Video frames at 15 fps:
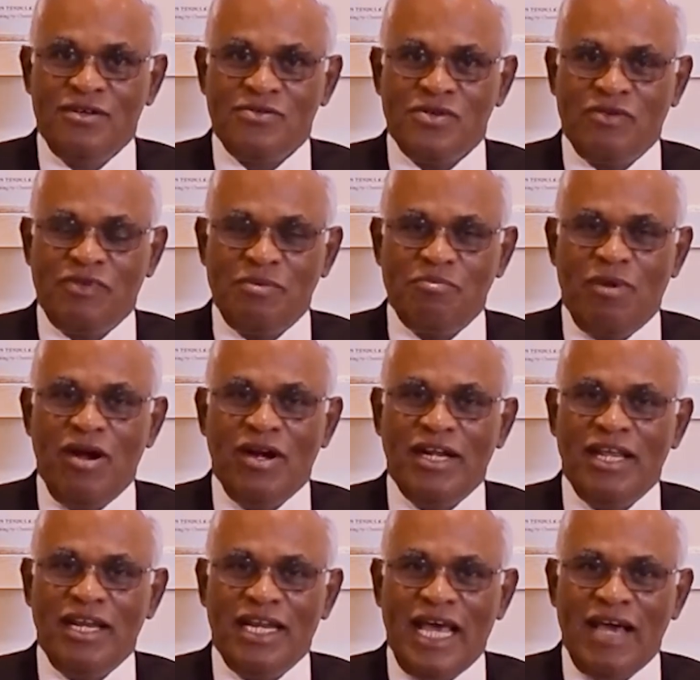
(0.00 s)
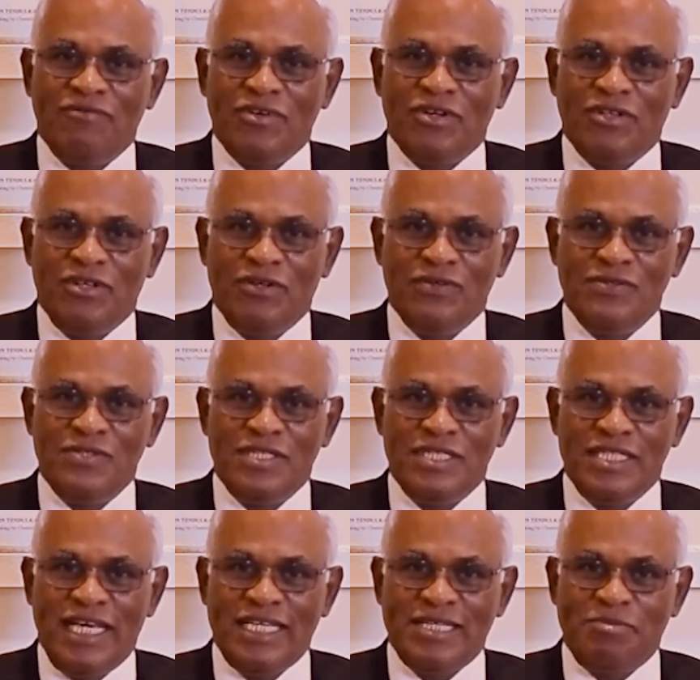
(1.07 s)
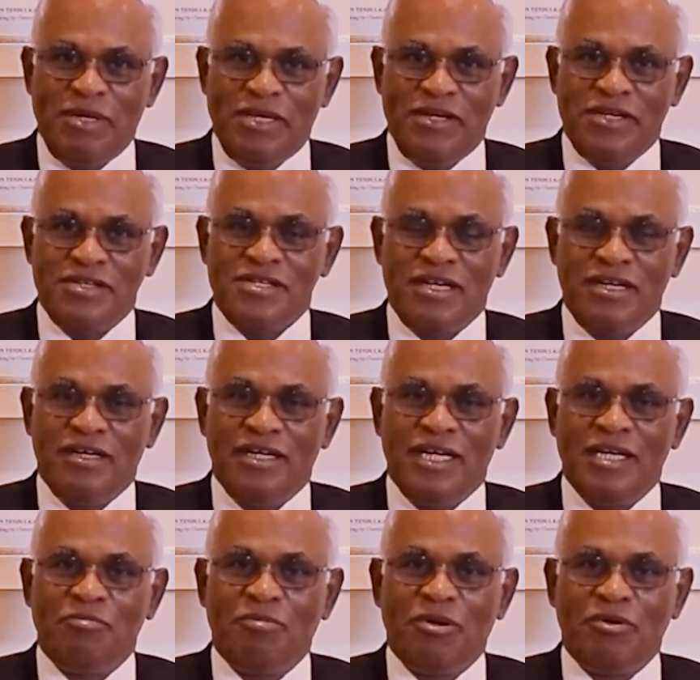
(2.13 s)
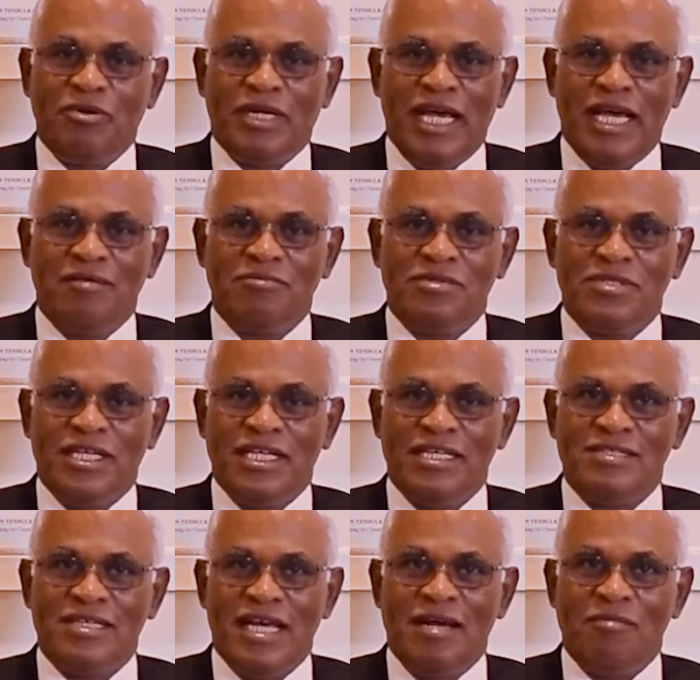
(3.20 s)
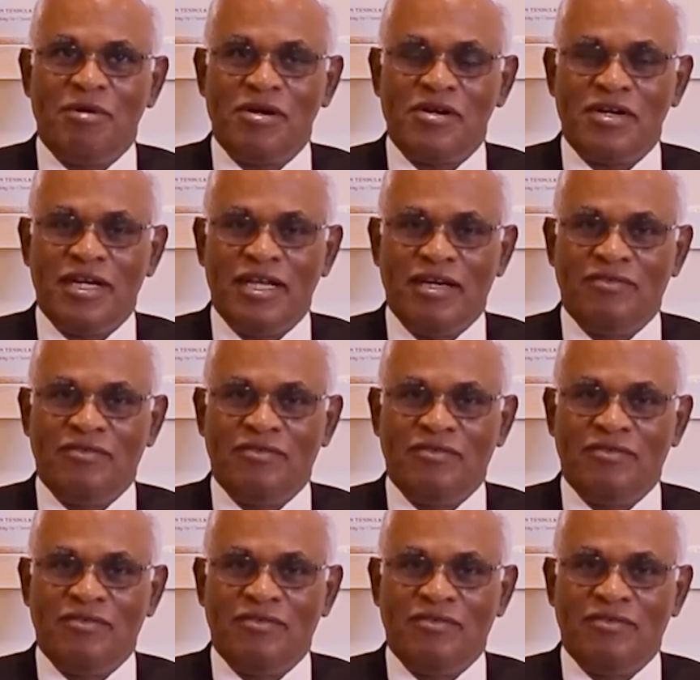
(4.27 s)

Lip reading: So we modeled after those experiential learning programs and established